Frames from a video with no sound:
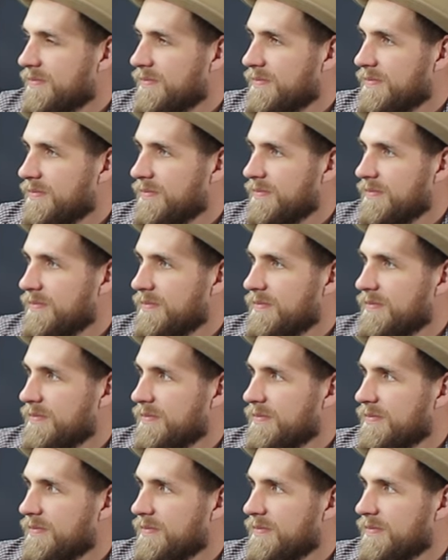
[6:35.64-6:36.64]

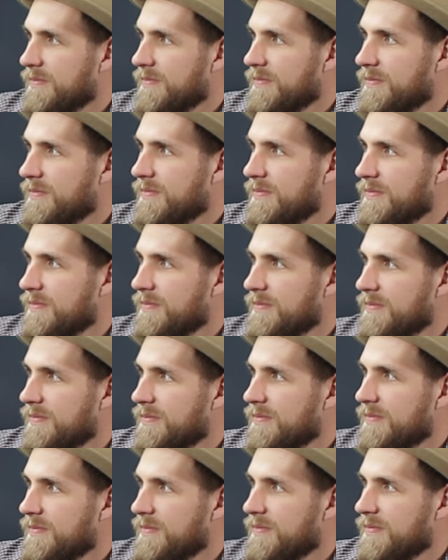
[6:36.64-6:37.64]

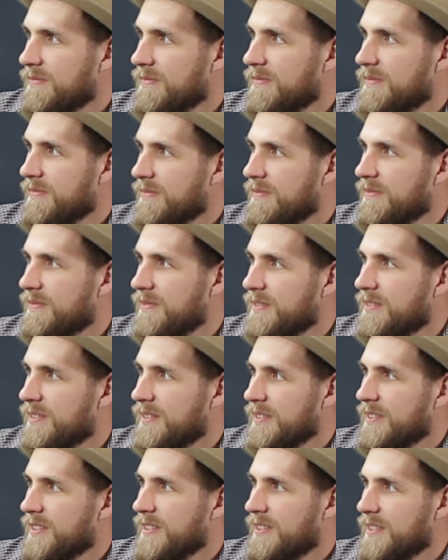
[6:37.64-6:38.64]

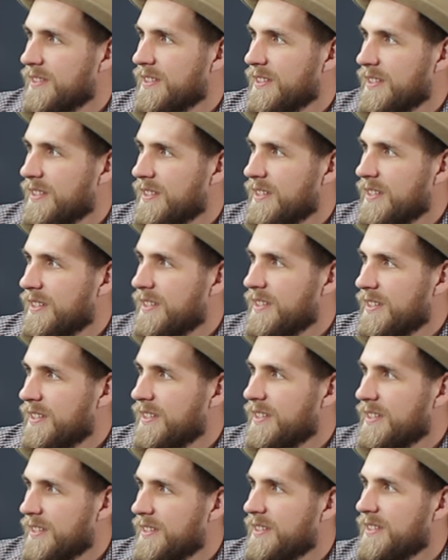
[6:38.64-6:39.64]

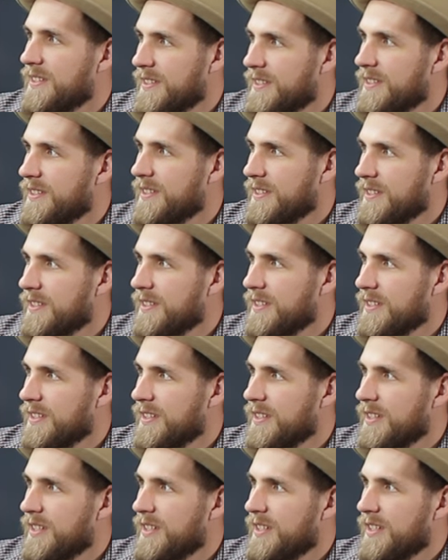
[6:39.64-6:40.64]

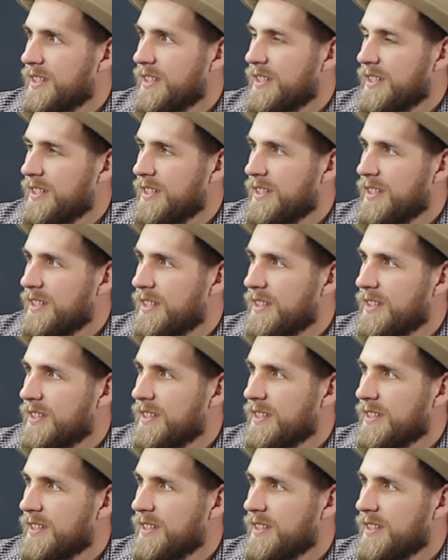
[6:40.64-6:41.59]
(silent)